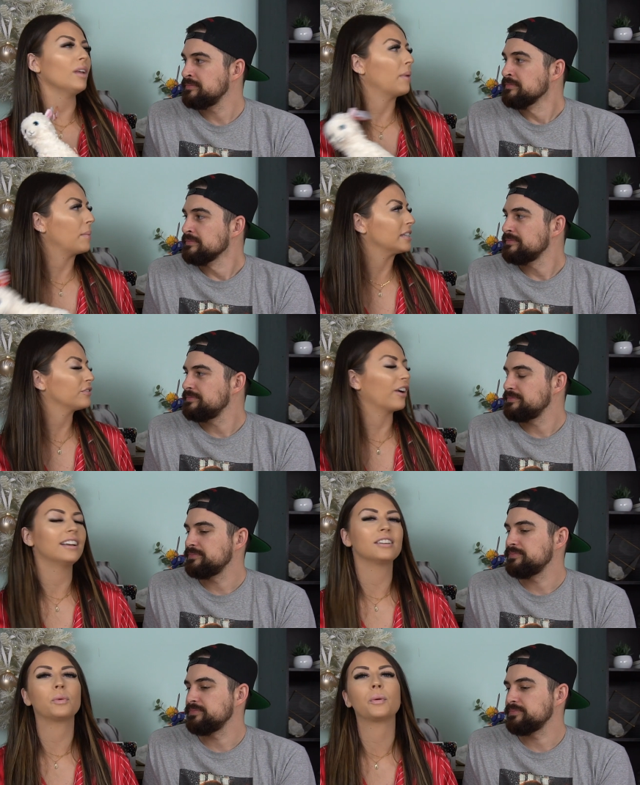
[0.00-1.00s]
Speaker 1: My best
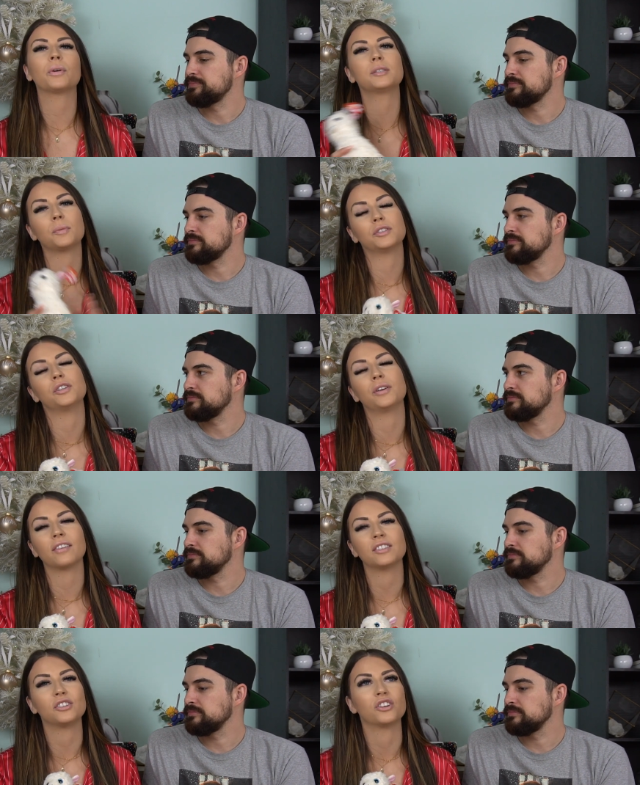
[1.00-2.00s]
friend, we weren't supposed to do
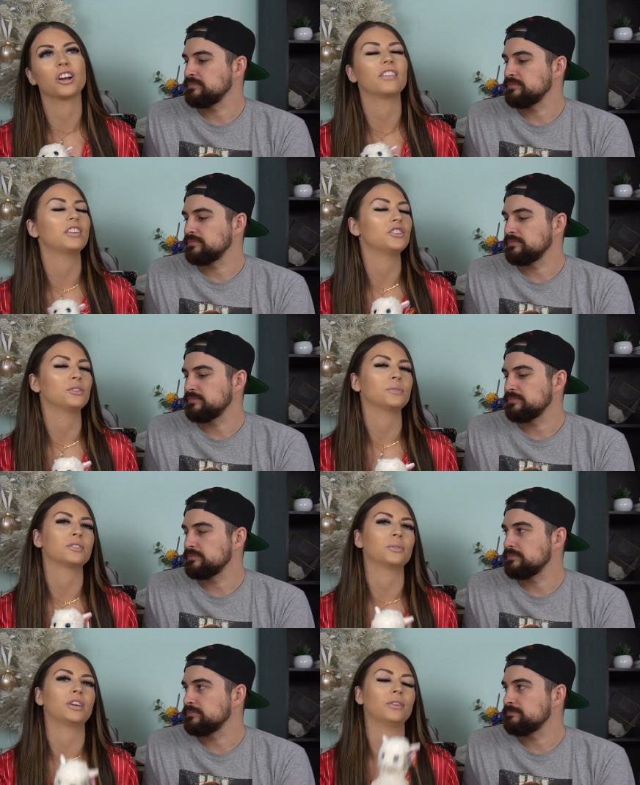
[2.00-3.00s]
gifts this year, and then she was
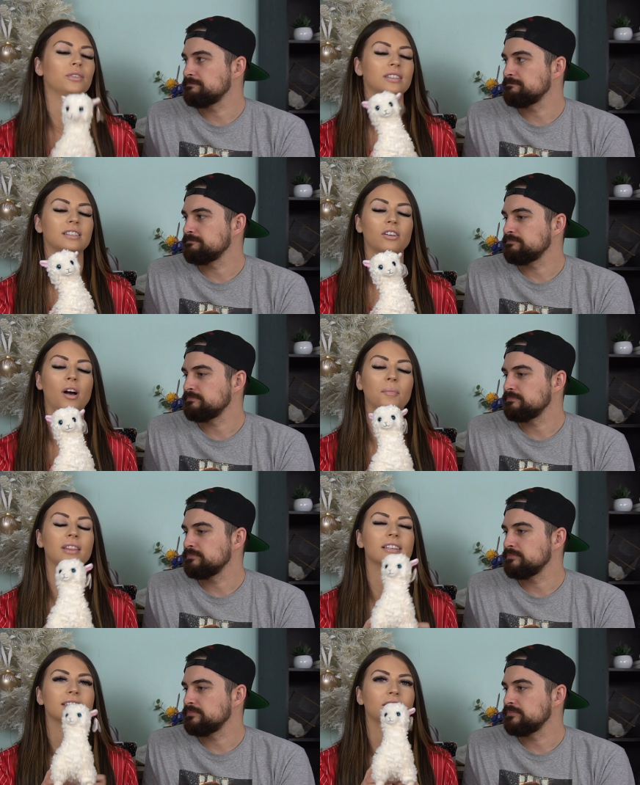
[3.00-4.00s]
so cute and still got me
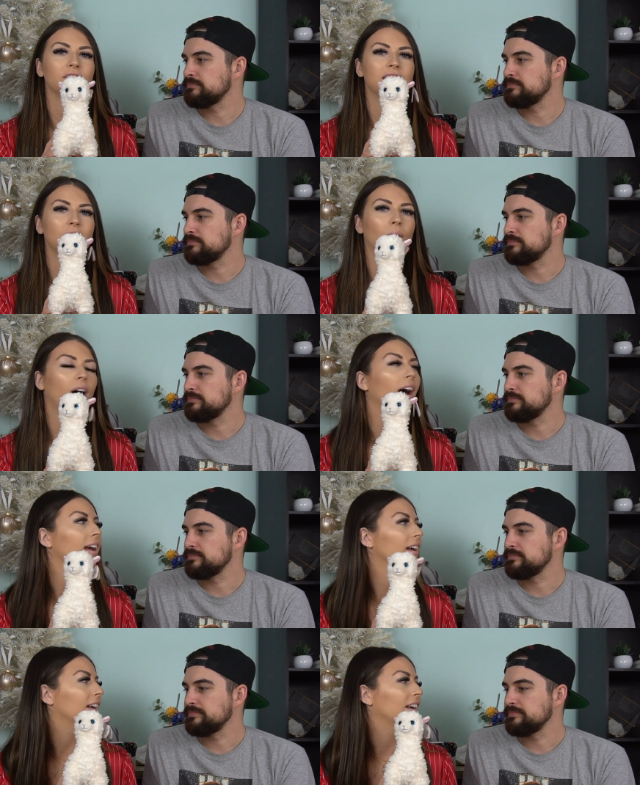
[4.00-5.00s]
this little T
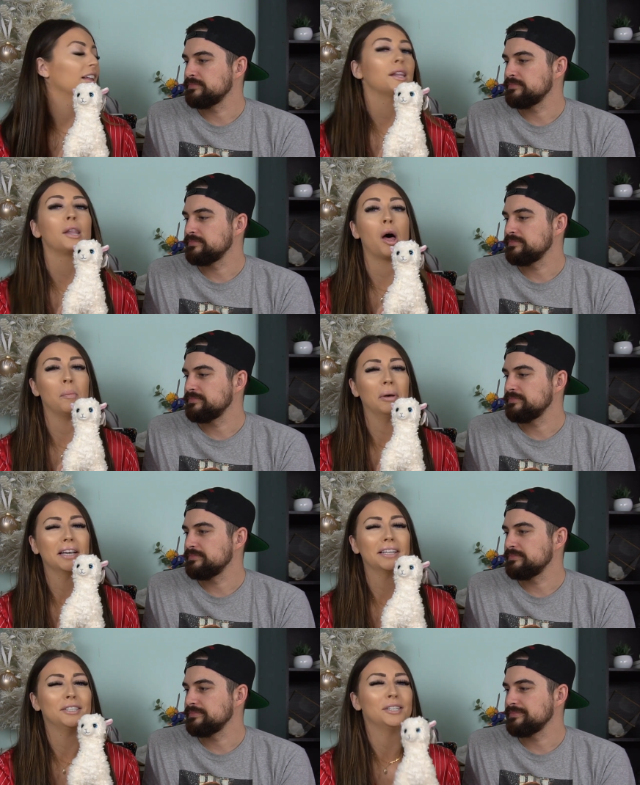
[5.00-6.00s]
Y llama
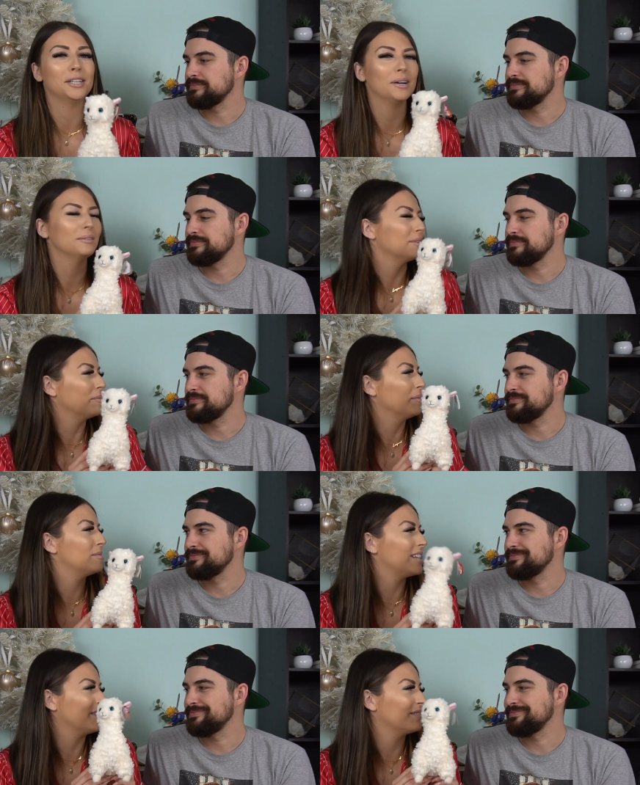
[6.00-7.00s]
because she knows I'm
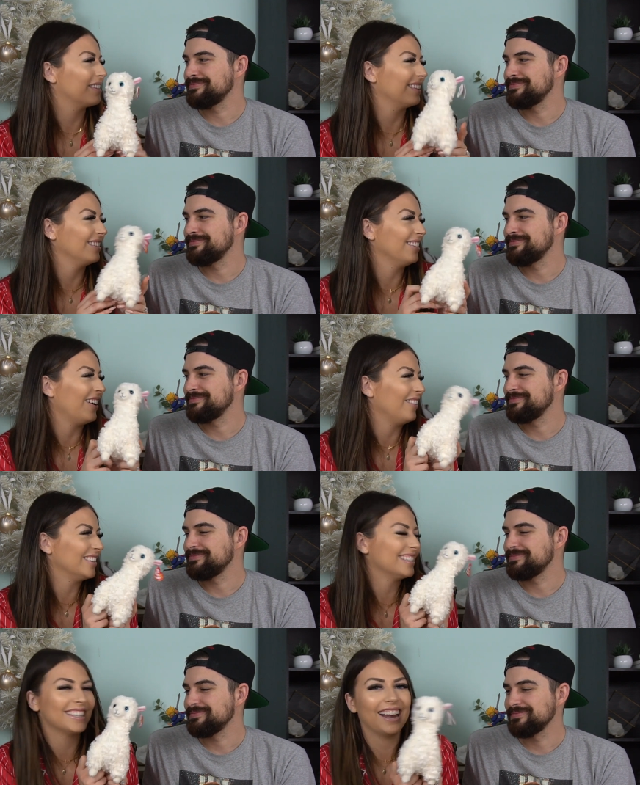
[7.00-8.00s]
obsessed with
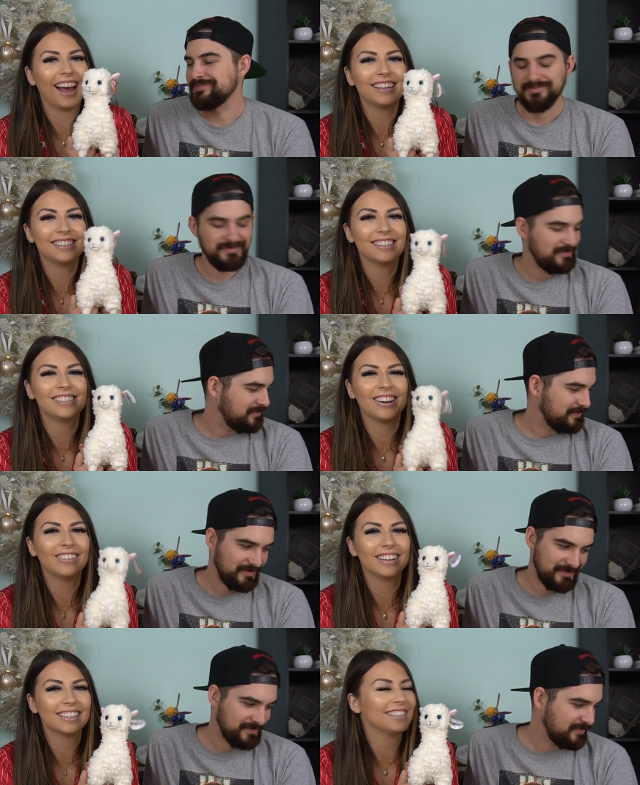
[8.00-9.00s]
llamas, and I had to show
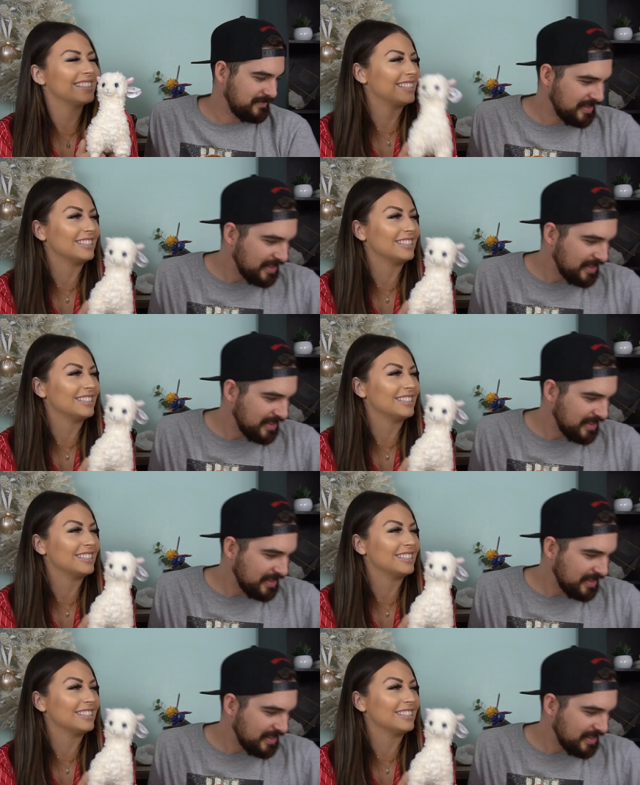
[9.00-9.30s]
it because it's